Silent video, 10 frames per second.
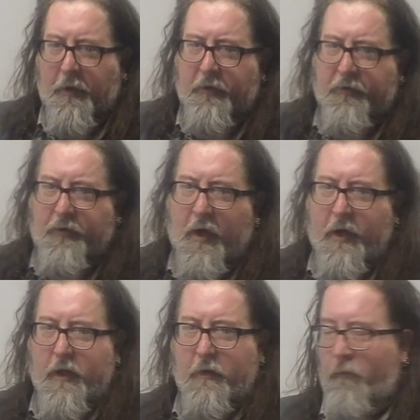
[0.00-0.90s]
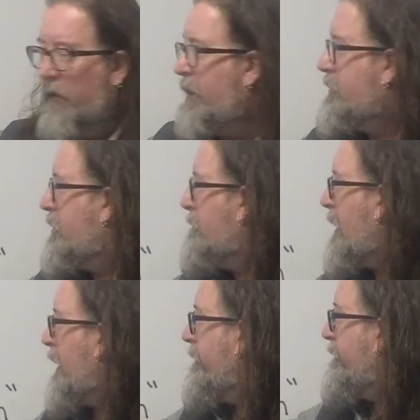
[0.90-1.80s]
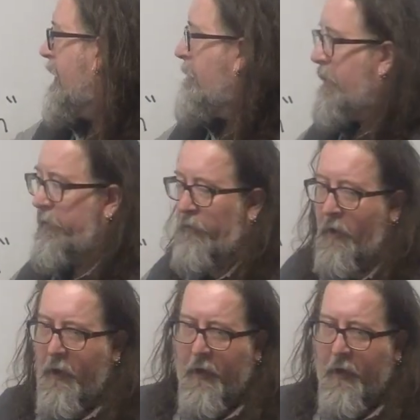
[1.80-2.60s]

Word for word: in our society in relation to modern families